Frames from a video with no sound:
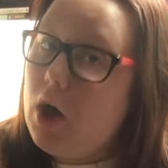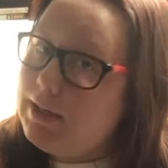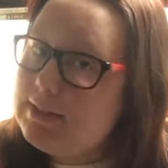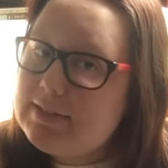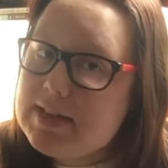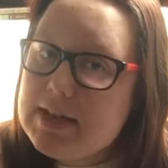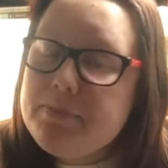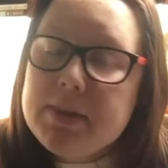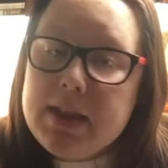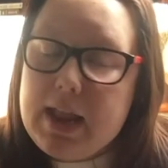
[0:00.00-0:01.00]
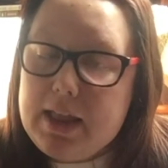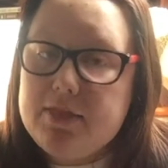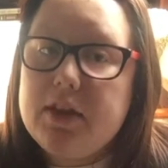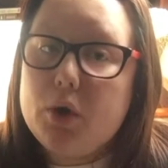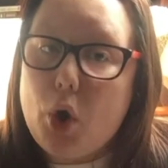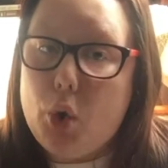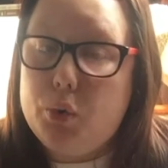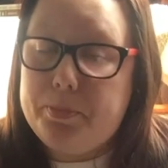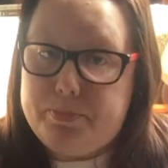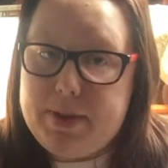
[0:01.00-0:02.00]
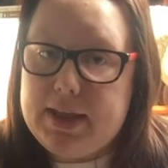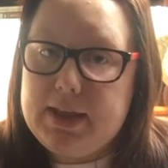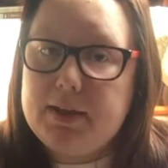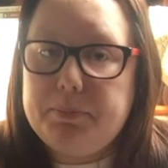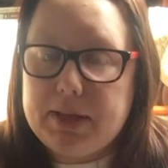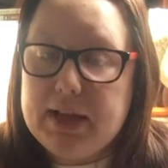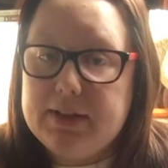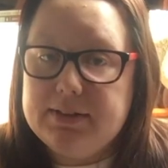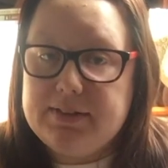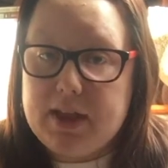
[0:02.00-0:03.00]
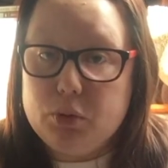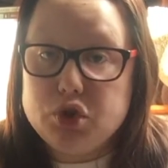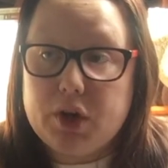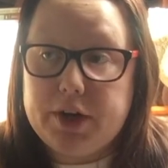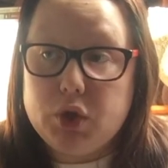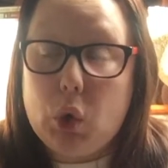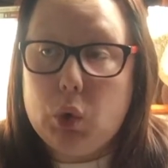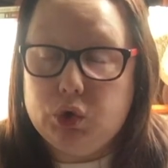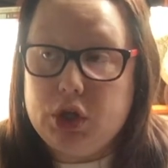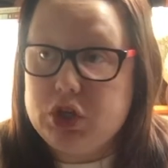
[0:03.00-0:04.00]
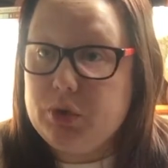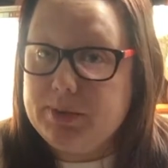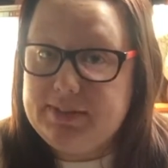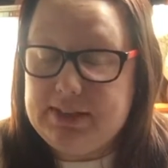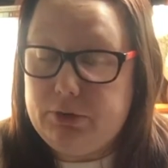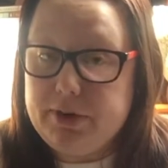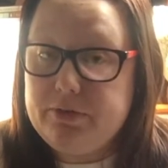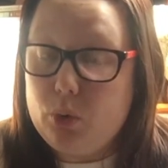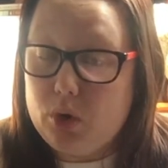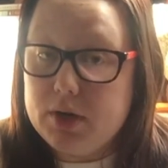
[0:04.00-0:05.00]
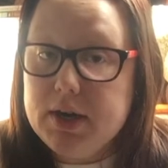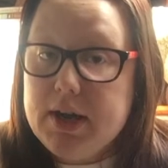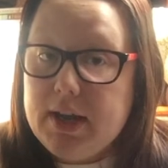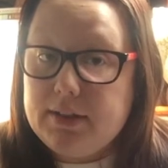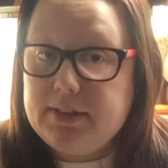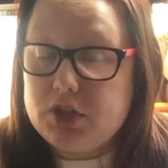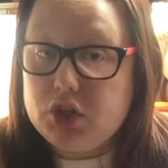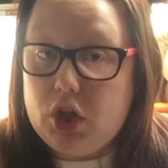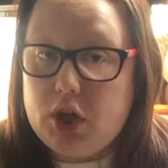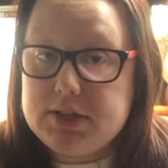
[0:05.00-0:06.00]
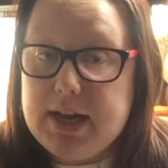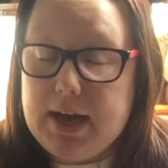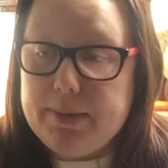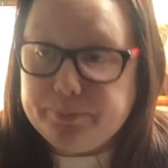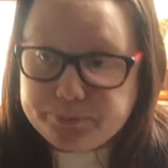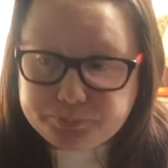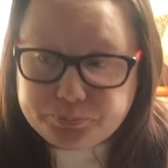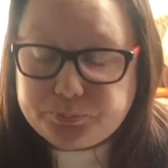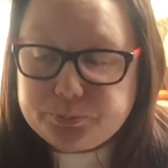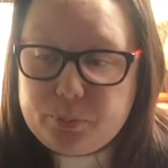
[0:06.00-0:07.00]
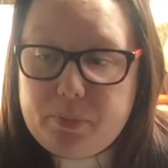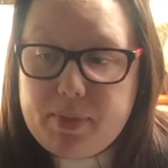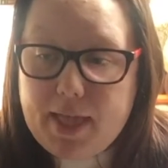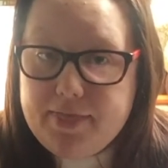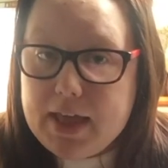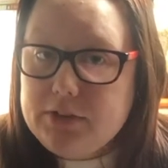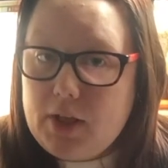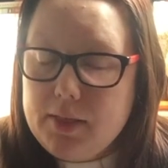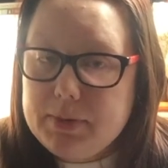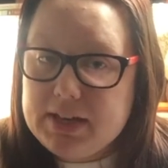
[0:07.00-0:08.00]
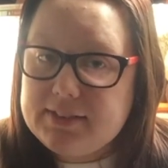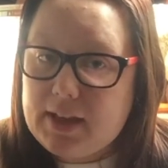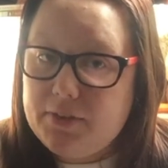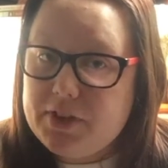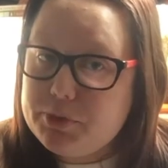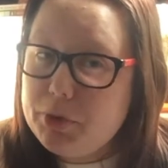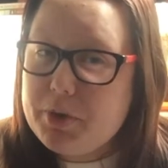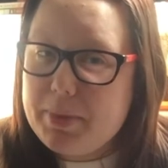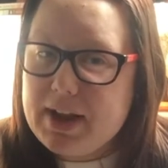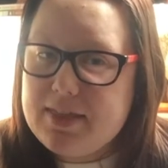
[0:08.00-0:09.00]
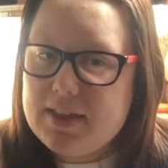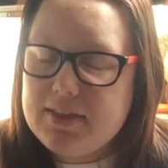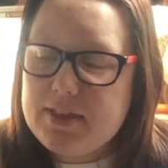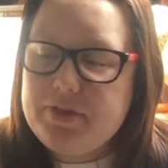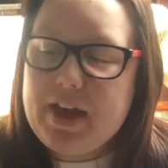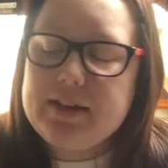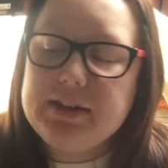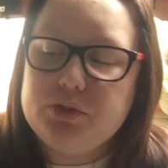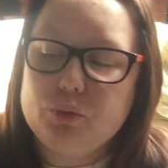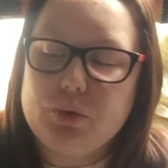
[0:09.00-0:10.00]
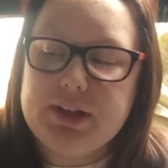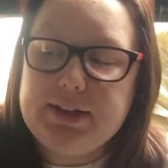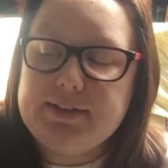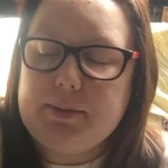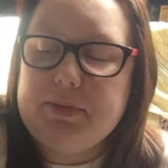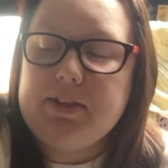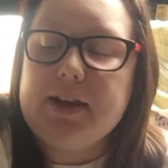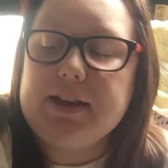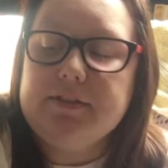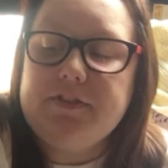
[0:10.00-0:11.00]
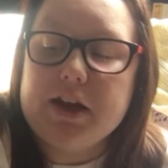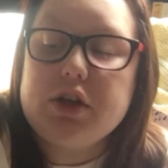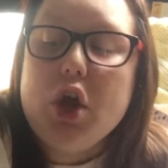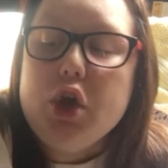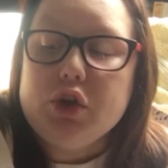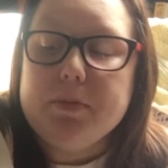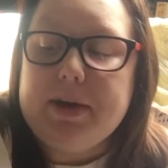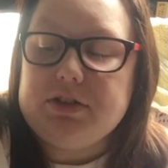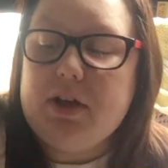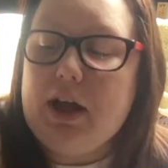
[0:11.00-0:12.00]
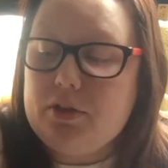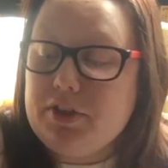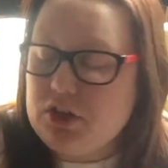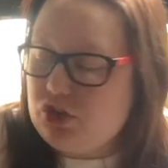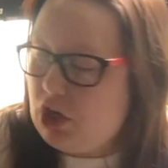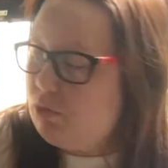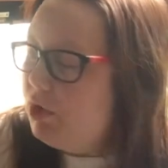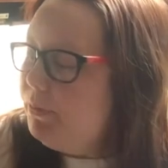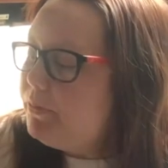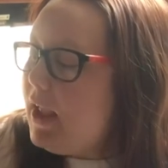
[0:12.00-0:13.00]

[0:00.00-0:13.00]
honesty in their own being because they were trying to hold on to a secret for such a long time. That is all I'm going to say on this book, but I think that that is really something that can affect your mental health in general.